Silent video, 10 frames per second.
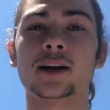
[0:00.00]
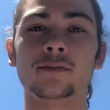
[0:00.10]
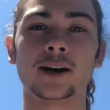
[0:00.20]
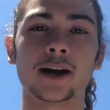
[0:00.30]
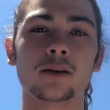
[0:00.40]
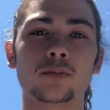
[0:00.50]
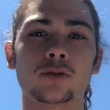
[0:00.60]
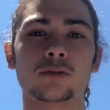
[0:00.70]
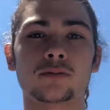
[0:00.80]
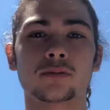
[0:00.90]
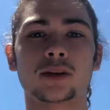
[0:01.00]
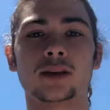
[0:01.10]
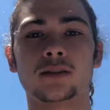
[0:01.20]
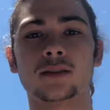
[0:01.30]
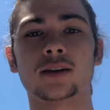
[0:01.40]
unviable
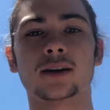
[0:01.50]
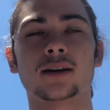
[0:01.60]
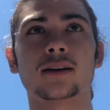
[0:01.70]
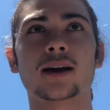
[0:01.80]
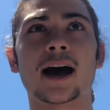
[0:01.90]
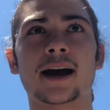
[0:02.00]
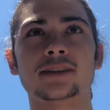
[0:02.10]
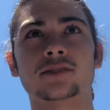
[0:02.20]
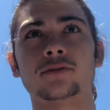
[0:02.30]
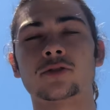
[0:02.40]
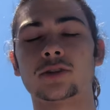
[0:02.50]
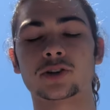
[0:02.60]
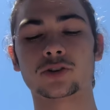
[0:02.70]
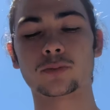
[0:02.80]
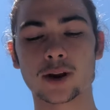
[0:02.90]
in the eyes of
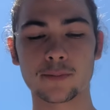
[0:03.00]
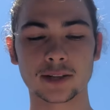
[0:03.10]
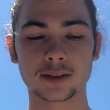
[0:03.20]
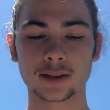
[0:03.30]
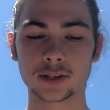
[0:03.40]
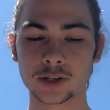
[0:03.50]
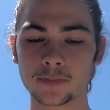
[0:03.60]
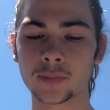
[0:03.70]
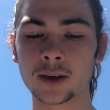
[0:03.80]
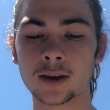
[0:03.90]
traditional primatology.